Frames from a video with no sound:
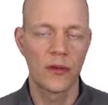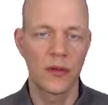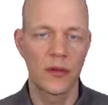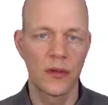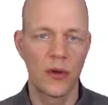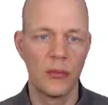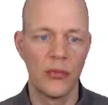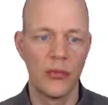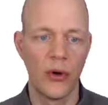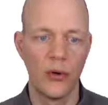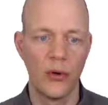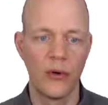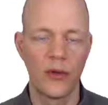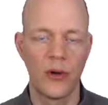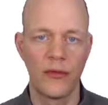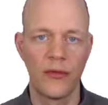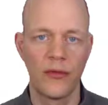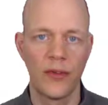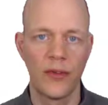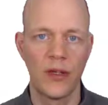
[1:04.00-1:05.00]

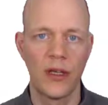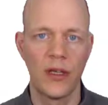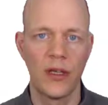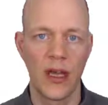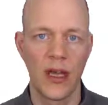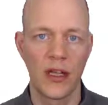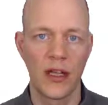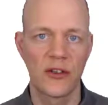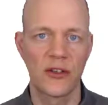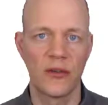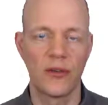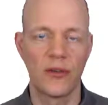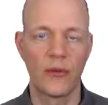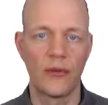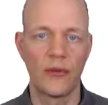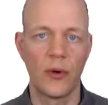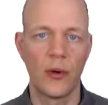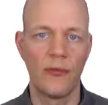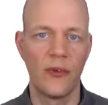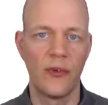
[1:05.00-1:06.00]
component of the edge is
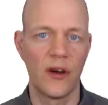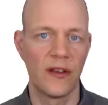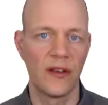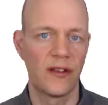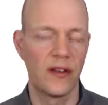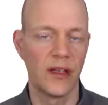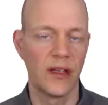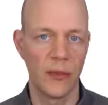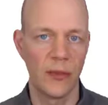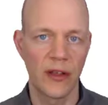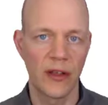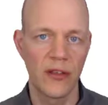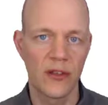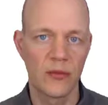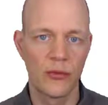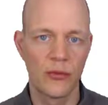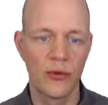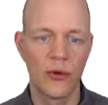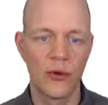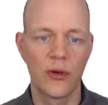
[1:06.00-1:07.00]
obviously a
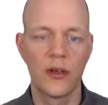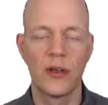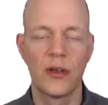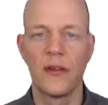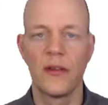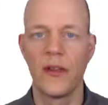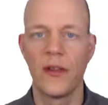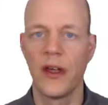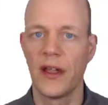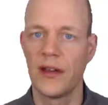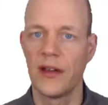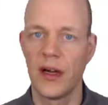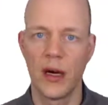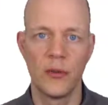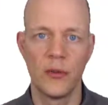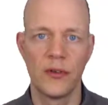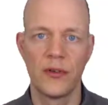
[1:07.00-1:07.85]
message broker that